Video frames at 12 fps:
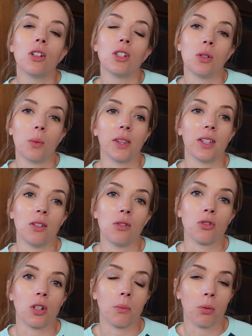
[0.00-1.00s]
to what the
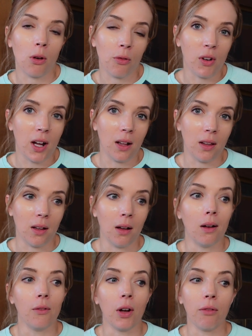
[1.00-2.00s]
nutrient profile
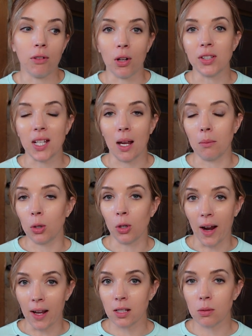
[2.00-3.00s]
of a fall-time
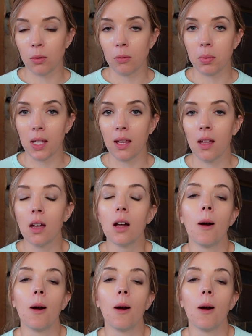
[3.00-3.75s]
grass would be.